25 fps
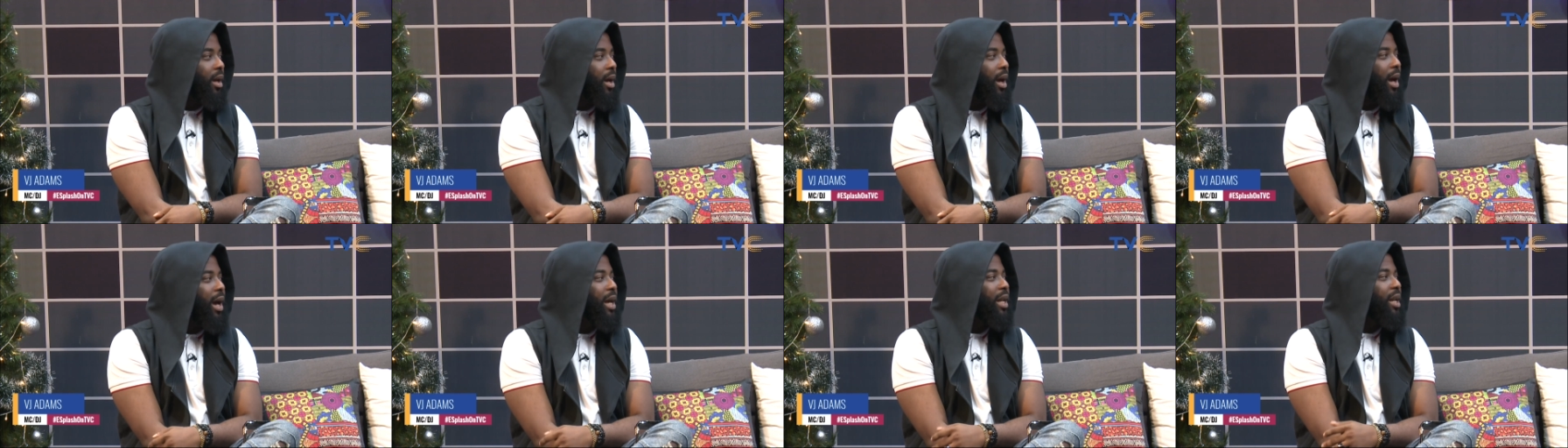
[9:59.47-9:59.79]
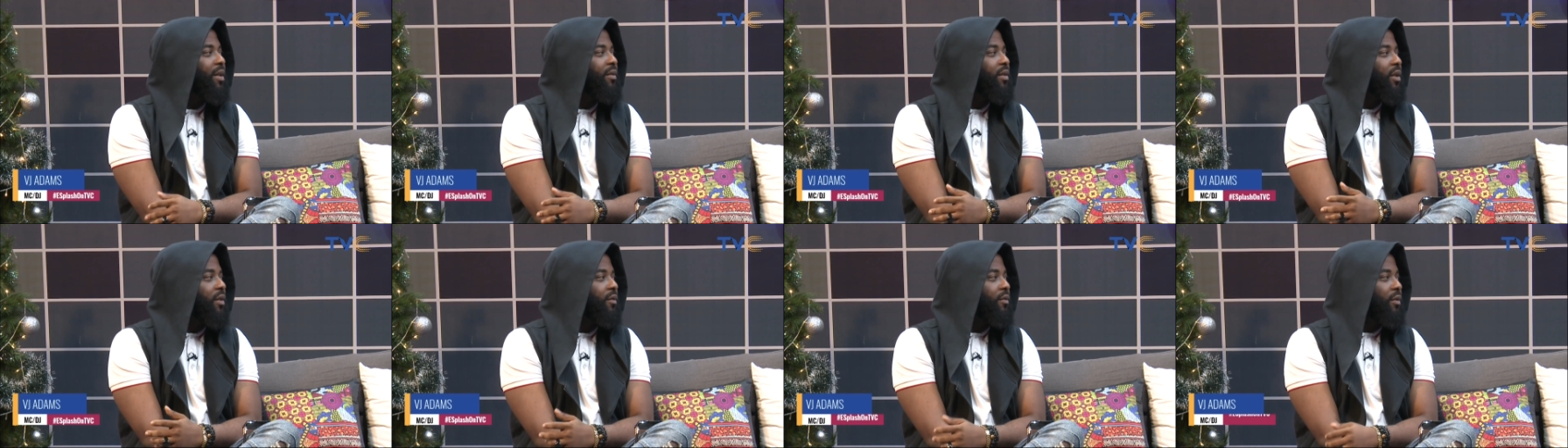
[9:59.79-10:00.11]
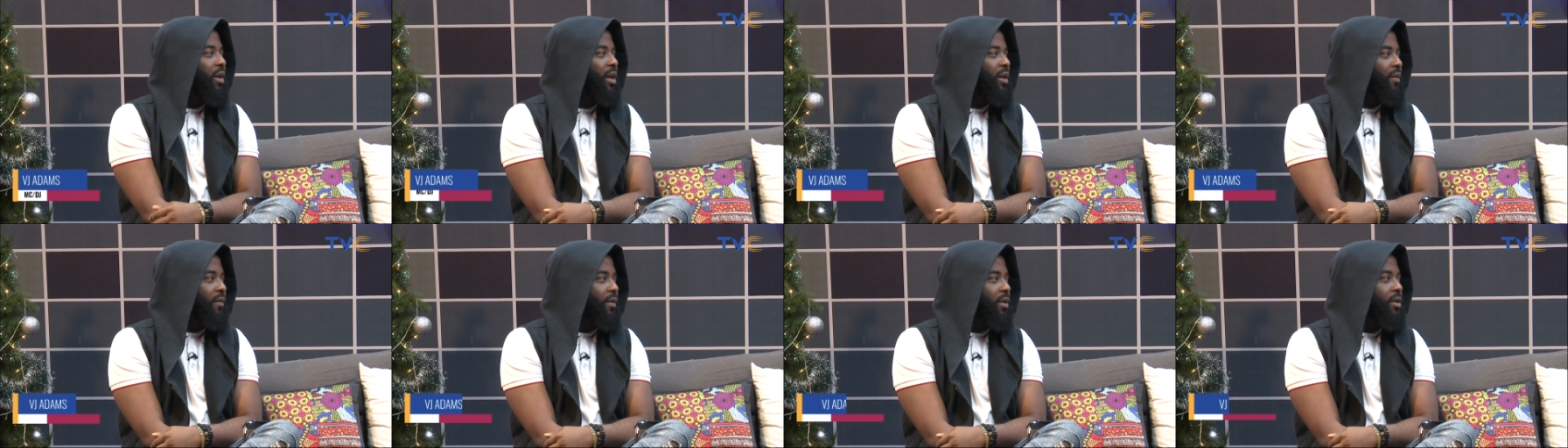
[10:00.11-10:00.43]
a high level
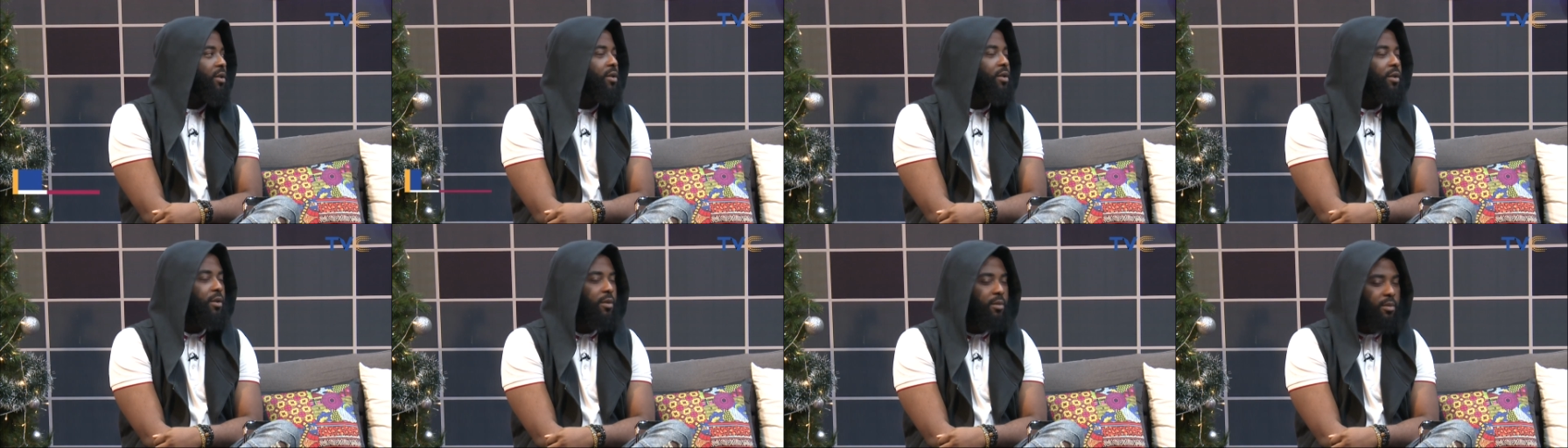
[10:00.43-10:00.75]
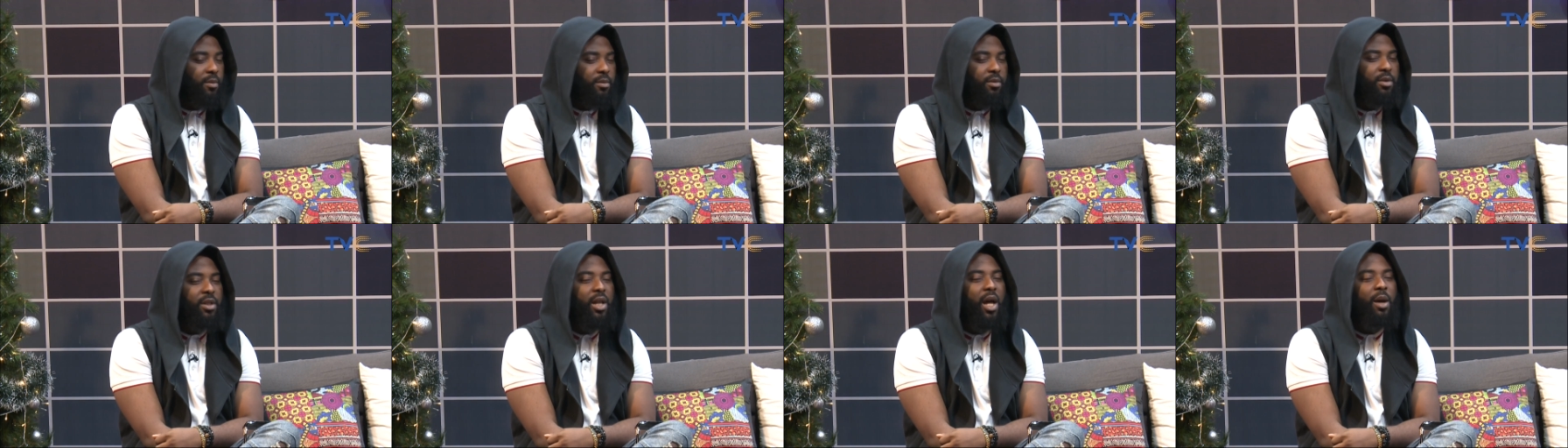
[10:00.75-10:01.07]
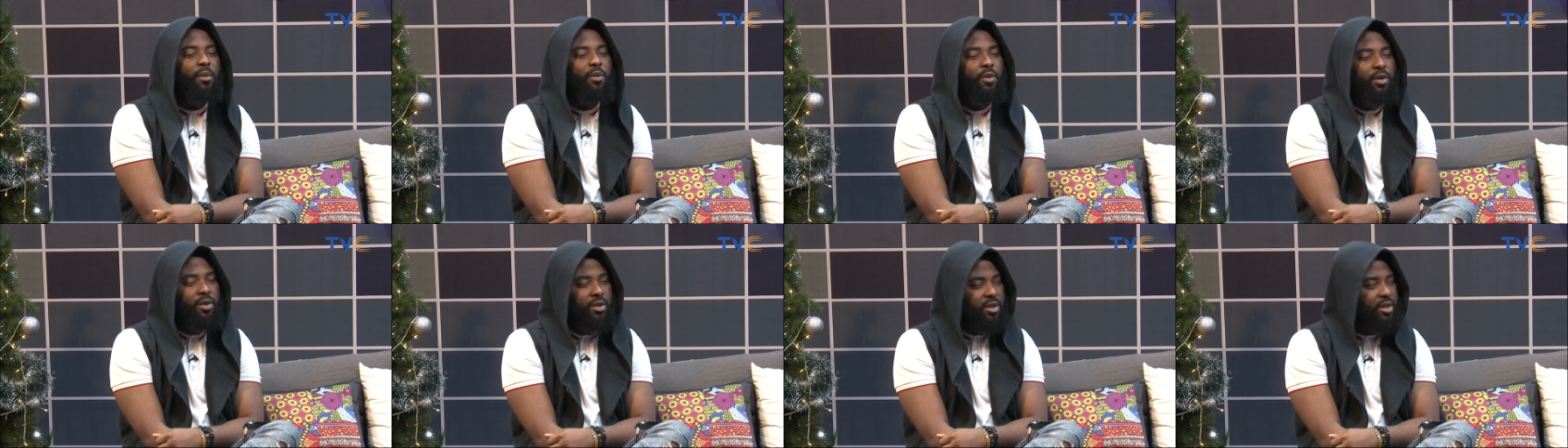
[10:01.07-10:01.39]
of relevance. So
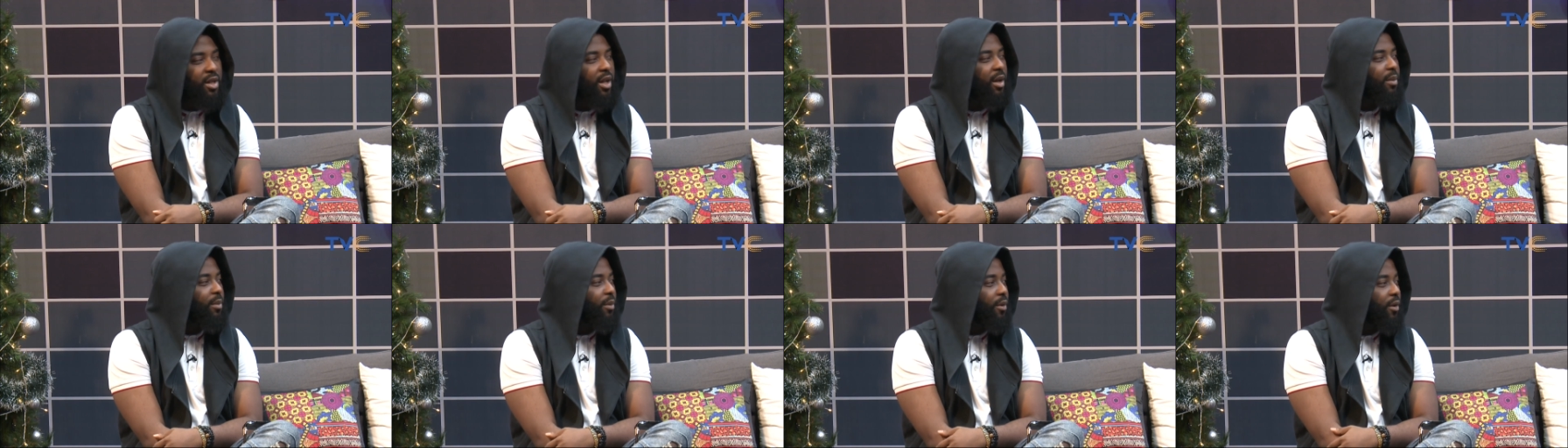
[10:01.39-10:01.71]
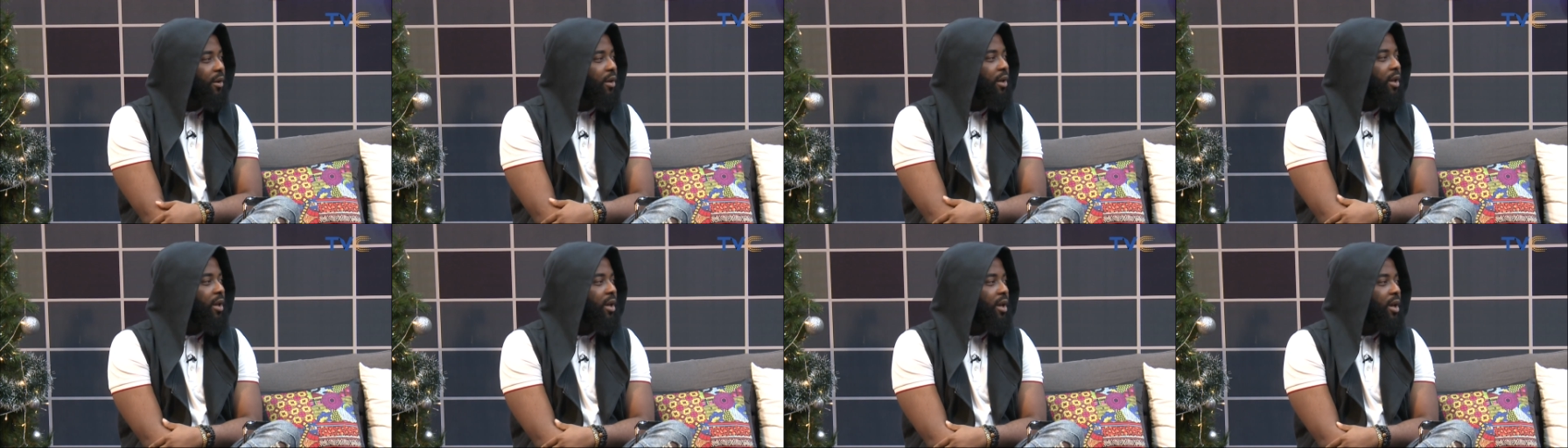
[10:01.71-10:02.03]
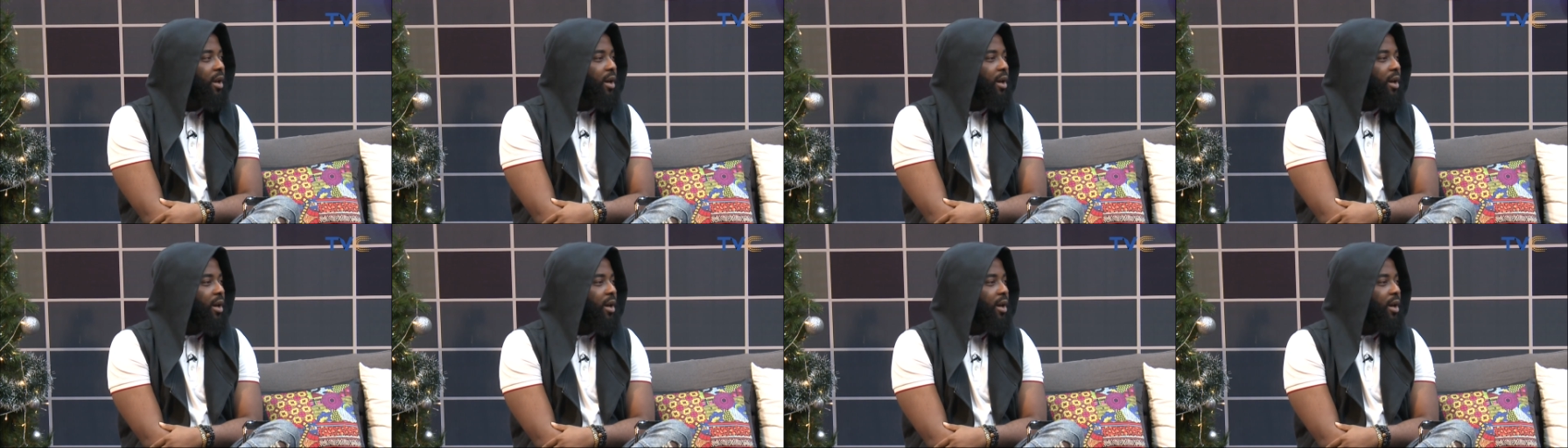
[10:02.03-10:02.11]
Starboy Starboy.